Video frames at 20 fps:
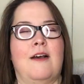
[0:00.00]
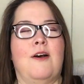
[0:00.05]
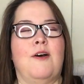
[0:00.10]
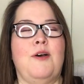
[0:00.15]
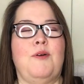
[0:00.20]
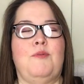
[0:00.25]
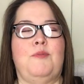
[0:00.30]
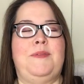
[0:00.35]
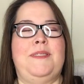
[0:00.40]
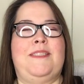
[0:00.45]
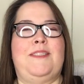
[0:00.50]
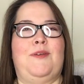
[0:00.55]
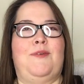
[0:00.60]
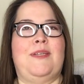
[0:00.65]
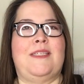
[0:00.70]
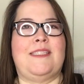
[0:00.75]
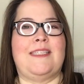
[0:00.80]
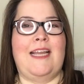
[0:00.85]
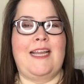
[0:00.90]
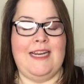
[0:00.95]
oh, it would be so
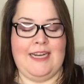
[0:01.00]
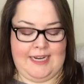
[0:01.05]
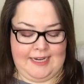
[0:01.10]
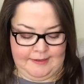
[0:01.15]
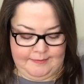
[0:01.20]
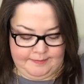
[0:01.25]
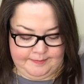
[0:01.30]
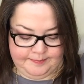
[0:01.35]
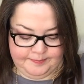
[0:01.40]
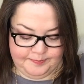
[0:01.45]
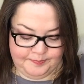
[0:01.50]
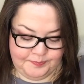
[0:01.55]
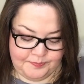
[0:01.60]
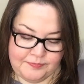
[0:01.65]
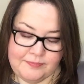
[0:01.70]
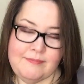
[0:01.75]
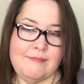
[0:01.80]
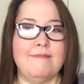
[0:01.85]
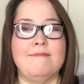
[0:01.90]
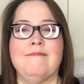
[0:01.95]
exciting.
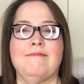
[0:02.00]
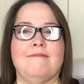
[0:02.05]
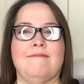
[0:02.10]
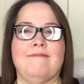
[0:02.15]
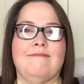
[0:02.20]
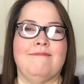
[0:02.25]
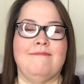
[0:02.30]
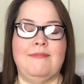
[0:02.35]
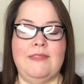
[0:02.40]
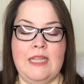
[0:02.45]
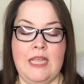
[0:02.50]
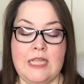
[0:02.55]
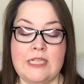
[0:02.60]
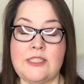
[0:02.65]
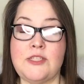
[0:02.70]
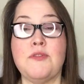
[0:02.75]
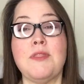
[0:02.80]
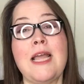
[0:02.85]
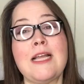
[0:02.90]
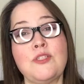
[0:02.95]

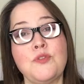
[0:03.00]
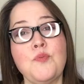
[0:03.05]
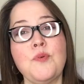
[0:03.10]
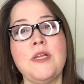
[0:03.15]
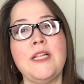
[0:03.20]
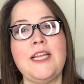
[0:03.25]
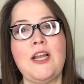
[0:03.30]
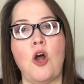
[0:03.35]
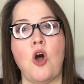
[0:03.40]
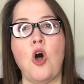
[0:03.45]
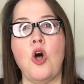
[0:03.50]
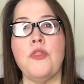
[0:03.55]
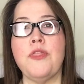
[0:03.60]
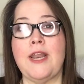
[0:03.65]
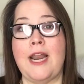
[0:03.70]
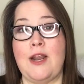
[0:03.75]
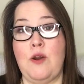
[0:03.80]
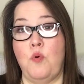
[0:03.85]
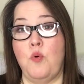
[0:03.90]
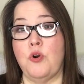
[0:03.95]
So that's really all
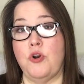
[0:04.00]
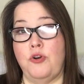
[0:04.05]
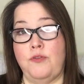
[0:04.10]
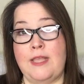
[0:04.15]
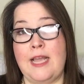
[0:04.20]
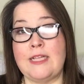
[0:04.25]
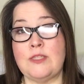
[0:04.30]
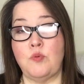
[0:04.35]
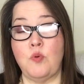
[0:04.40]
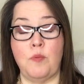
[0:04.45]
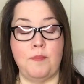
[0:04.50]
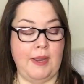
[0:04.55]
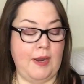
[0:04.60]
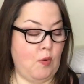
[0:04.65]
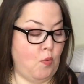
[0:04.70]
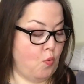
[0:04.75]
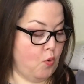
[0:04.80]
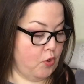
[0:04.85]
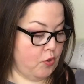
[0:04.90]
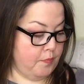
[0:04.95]
that I ordered. That's what
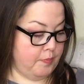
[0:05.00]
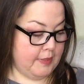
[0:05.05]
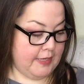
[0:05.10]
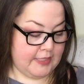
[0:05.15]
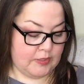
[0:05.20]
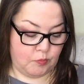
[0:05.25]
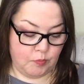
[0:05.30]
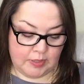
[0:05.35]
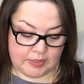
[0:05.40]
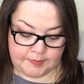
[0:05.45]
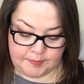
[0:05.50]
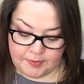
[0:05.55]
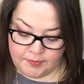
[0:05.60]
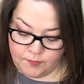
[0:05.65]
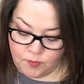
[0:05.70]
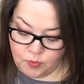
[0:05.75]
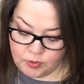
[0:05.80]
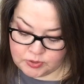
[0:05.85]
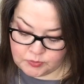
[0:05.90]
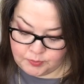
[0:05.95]
my order place was. But
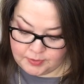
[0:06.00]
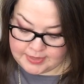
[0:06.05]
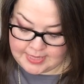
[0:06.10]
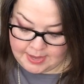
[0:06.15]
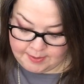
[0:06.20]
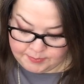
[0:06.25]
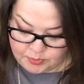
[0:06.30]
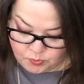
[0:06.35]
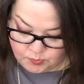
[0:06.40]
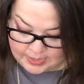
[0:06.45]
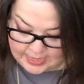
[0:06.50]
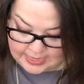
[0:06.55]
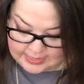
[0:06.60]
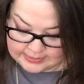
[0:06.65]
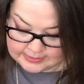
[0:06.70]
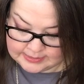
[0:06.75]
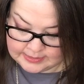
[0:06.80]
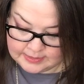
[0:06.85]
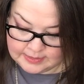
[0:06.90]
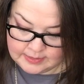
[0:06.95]
of course with them you
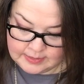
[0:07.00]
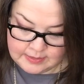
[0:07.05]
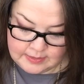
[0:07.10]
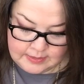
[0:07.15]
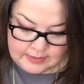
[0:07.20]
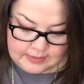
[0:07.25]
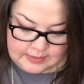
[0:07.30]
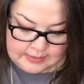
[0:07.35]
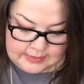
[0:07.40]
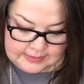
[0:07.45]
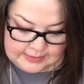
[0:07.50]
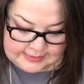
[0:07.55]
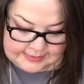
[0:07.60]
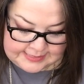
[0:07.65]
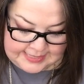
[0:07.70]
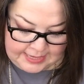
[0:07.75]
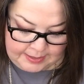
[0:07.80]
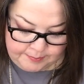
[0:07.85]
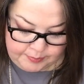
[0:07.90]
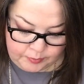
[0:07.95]
get
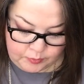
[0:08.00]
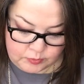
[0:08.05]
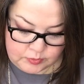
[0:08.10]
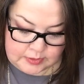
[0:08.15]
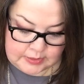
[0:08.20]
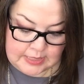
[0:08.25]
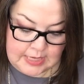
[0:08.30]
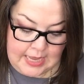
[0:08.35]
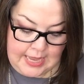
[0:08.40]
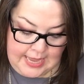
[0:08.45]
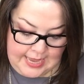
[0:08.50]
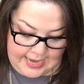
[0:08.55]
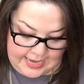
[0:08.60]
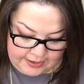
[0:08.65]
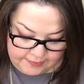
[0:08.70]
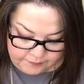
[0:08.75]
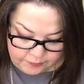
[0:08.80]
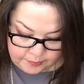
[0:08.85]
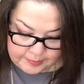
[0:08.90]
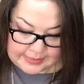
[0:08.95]
samples,
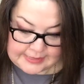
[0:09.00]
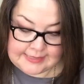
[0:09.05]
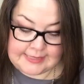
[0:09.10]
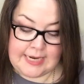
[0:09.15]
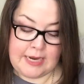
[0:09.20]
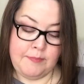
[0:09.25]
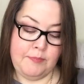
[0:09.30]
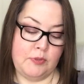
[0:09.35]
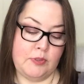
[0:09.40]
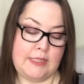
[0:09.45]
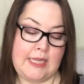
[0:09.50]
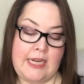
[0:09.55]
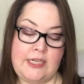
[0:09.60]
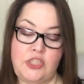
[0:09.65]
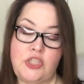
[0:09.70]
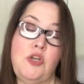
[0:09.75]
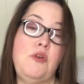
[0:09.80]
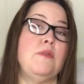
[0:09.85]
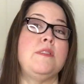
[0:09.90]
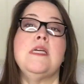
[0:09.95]
and for my samples I
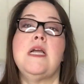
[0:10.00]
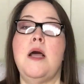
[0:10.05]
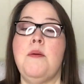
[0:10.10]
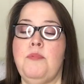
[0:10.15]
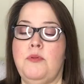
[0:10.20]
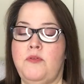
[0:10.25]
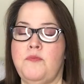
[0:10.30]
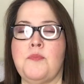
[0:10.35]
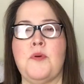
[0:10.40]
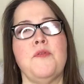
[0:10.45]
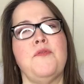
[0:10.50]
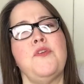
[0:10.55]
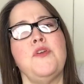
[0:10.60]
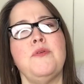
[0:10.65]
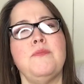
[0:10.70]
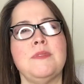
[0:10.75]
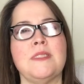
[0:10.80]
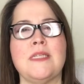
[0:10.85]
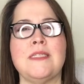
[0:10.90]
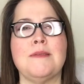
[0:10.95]
chose a couple of
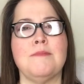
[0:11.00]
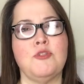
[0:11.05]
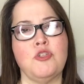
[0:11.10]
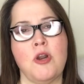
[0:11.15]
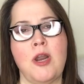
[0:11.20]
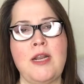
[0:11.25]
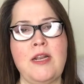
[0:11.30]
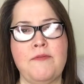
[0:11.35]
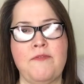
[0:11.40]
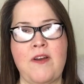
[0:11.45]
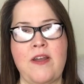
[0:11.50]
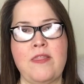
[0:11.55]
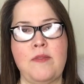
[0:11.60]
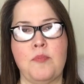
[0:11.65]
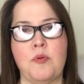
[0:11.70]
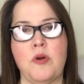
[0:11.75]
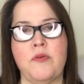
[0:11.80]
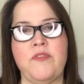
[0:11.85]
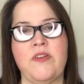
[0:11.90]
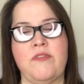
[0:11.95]
perfumes because I'm trying to find the
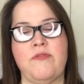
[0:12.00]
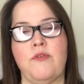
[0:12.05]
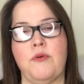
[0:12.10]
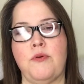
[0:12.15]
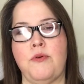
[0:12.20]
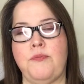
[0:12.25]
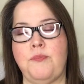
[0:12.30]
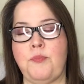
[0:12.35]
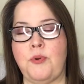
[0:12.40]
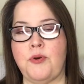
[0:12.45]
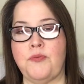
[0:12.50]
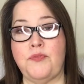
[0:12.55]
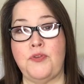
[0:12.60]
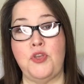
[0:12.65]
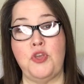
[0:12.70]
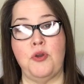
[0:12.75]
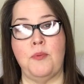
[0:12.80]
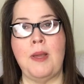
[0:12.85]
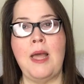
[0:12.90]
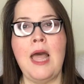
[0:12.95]
perfect
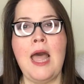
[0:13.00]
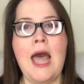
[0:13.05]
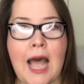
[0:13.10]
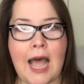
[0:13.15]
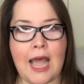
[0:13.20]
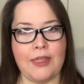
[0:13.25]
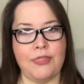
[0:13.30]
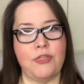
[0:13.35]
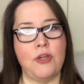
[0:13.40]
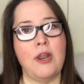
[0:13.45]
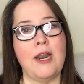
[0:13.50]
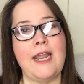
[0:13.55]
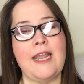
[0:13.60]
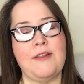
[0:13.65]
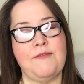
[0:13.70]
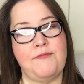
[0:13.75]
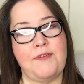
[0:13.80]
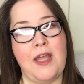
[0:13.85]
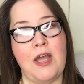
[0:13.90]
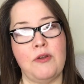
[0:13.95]
perfume. I thought I
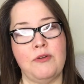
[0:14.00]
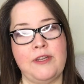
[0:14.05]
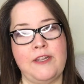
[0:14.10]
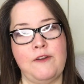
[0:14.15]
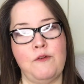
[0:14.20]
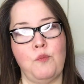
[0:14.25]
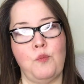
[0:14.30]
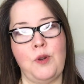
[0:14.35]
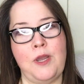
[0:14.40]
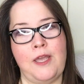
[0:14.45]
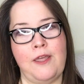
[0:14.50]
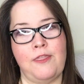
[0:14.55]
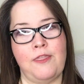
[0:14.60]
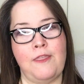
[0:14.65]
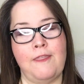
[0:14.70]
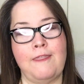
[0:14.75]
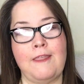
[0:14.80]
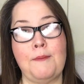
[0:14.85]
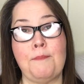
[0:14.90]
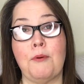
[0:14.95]
had found it with
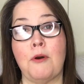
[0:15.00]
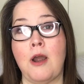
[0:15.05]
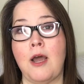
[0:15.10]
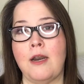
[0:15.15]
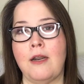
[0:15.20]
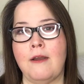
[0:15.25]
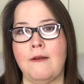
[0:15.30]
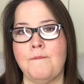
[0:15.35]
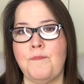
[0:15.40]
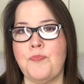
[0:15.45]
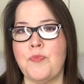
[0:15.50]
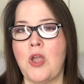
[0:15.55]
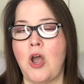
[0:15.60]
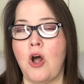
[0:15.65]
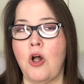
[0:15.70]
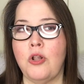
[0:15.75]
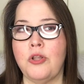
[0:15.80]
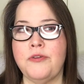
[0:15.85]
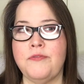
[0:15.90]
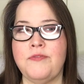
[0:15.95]
the Prada,
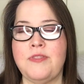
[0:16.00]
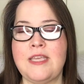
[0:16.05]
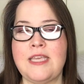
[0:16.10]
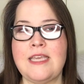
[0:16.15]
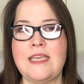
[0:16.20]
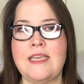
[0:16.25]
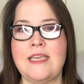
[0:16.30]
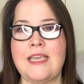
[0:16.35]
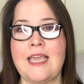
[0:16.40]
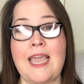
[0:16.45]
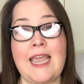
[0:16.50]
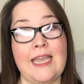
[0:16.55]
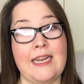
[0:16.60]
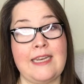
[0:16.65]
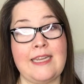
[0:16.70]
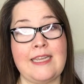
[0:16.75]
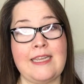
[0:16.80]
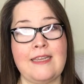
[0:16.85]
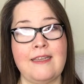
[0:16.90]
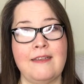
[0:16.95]
all of the
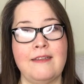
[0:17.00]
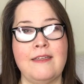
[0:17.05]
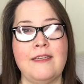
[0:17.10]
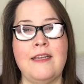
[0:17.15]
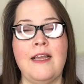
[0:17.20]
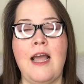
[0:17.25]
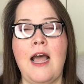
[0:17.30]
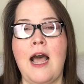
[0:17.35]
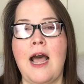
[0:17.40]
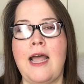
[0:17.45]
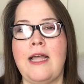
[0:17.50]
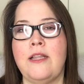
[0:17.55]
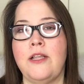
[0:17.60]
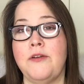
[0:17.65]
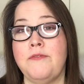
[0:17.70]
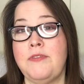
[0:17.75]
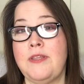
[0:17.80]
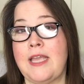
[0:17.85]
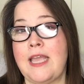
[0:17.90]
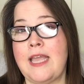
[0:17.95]
candy. I
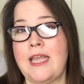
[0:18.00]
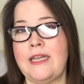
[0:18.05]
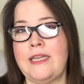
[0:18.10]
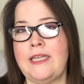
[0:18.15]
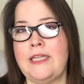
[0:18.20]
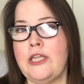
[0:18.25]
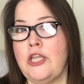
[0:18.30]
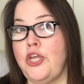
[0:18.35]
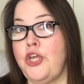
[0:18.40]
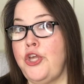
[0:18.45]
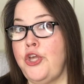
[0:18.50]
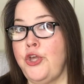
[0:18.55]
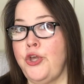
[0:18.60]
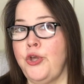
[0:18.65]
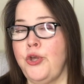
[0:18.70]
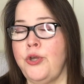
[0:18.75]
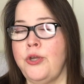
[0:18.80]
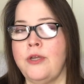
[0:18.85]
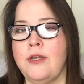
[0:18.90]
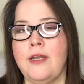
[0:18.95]
love the candy
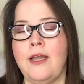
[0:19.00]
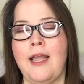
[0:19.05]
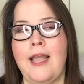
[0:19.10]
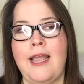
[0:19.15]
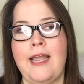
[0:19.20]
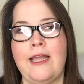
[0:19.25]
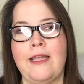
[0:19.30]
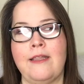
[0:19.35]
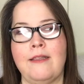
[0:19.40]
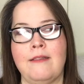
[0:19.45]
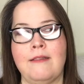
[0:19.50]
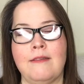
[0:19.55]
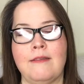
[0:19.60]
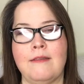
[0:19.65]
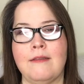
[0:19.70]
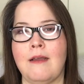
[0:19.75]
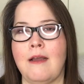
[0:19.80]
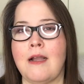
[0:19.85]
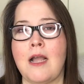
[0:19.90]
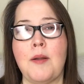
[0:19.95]

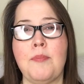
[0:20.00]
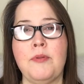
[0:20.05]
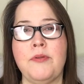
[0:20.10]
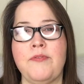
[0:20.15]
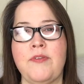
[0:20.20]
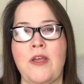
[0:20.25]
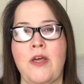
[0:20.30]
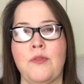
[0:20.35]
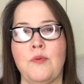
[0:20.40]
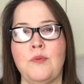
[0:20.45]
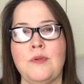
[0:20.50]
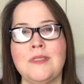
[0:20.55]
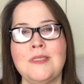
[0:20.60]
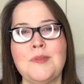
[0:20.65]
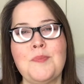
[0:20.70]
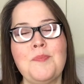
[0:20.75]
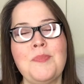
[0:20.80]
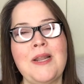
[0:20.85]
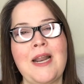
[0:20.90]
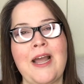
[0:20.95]
and a couple of the other
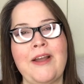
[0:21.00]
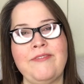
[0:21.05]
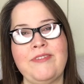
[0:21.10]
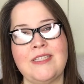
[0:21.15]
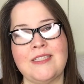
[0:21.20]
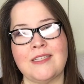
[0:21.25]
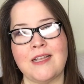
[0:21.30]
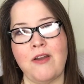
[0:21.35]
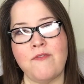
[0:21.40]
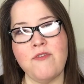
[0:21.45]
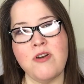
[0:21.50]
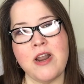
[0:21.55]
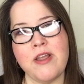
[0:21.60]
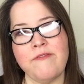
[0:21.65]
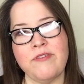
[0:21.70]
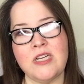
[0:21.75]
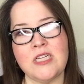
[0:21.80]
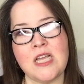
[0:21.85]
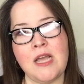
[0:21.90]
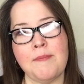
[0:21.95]
ones, but I've discovered
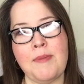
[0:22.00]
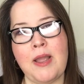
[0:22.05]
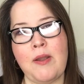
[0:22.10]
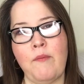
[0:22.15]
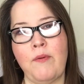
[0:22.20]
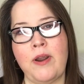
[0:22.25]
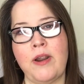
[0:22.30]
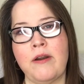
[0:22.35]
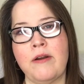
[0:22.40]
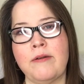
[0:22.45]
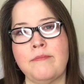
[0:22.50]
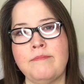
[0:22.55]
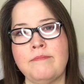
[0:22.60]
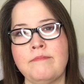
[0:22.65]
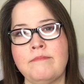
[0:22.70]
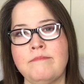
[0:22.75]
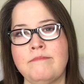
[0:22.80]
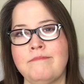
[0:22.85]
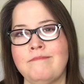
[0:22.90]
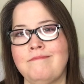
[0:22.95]
every time I wear them
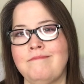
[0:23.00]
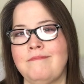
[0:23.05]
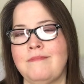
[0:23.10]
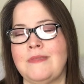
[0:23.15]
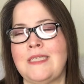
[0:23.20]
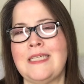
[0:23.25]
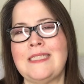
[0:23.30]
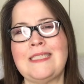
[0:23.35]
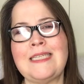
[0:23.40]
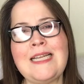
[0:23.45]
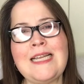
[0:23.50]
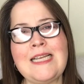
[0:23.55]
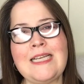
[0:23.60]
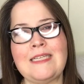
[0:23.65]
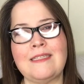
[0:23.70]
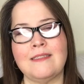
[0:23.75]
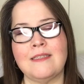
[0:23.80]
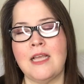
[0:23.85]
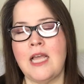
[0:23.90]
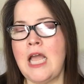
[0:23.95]
I
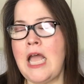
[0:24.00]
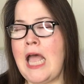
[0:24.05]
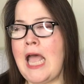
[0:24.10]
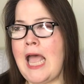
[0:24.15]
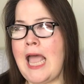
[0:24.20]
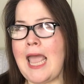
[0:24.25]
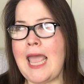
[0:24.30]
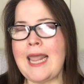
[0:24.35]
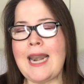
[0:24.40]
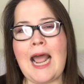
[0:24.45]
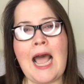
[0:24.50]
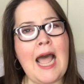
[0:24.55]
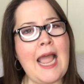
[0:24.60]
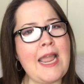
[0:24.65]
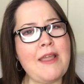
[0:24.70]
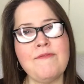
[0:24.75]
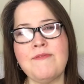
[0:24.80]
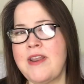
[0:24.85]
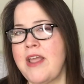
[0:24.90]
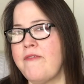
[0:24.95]
sneeze, and I
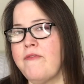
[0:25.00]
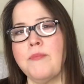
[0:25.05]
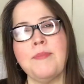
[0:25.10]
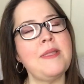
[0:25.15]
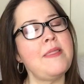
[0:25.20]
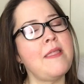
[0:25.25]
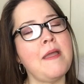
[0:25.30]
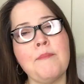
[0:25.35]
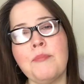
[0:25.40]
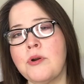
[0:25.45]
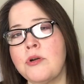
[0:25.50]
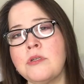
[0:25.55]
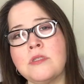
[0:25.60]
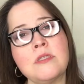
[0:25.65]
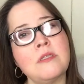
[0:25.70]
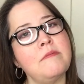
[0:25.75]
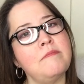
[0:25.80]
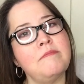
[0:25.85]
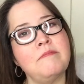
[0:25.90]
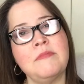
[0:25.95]
have never been that
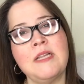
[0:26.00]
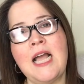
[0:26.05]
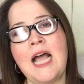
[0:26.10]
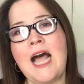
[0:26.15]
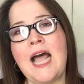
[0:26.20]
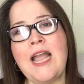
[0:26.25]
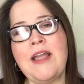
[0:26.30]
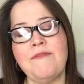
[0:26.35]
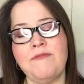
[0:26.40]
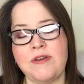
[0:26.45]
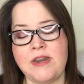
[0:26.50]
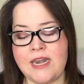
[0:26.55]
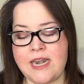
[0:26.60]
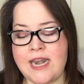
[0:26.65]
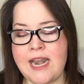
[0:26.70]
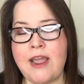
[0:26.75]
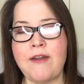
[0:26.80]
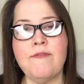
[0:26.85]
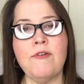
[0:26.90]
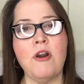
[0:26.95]
person. I have
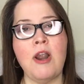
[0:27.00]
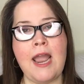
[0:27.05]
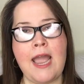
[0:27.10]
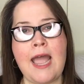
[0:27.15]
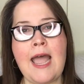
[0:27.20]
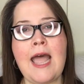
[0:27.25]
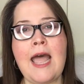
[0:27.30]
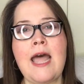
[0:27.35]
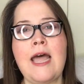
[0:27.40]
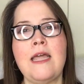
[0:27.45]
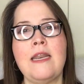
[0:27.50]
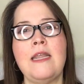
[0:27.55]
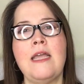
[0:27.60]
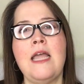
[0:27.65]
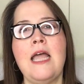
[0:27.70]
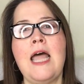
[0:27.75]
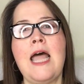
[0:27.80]
never had